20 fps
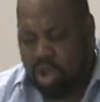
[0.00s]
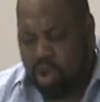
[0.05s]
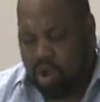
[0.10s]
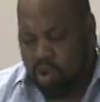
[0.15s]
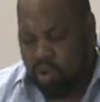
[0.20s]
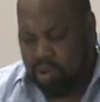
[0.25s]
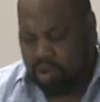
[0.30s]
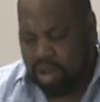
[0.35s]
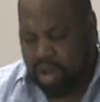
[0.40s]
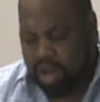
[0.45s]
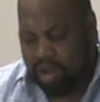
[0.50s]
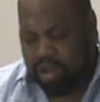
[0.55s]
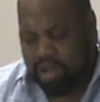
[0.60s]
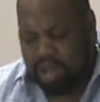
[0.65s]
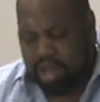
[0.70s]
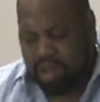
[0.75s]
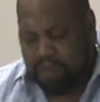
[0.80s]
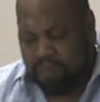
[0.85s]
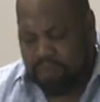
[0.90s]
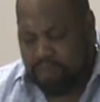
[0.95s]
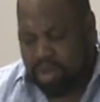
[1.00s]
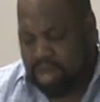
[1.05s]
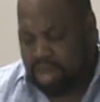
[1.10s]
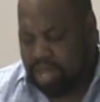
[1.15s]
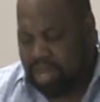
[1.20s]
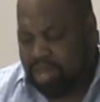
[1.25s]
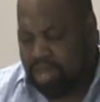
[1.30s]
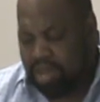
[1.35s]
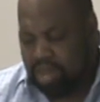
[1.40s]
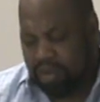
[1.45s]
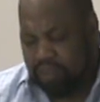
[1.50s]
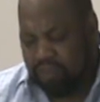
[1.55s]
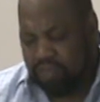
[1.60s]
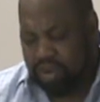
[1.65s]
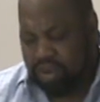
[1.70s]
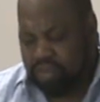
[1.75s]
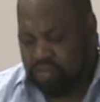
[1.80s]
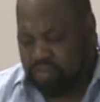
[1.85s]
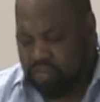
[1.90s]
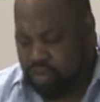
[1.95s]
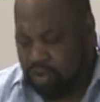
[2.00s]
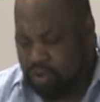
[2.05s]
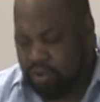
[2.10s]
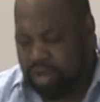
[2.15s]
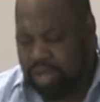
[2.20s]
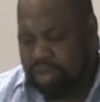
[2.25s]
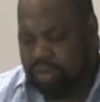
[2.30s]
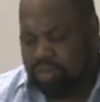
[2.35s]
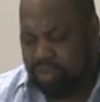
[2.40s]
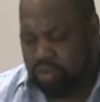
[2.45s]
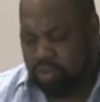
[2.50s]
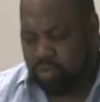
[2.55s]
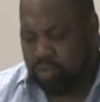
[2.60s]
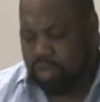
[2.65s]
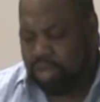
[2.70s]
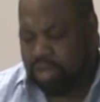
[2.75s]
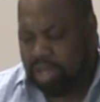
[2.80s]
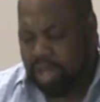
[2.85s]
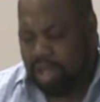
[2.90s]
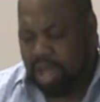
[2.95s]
on our many different journeys, Lord.